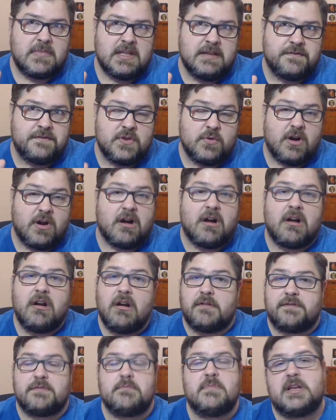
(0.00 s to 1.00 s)
If you
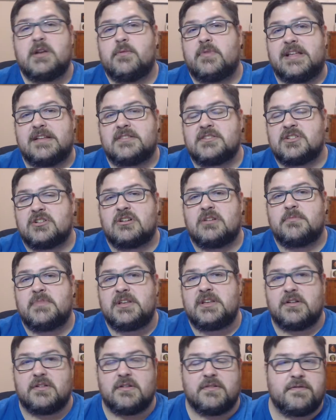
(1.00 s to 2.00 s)
are familiar with that term
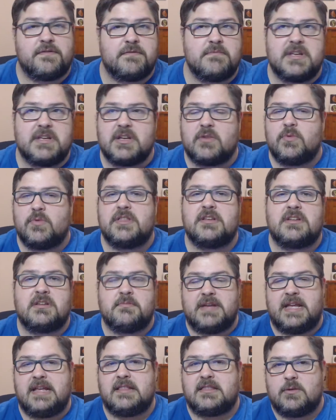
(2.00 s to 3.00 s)
and you're familiar with the debate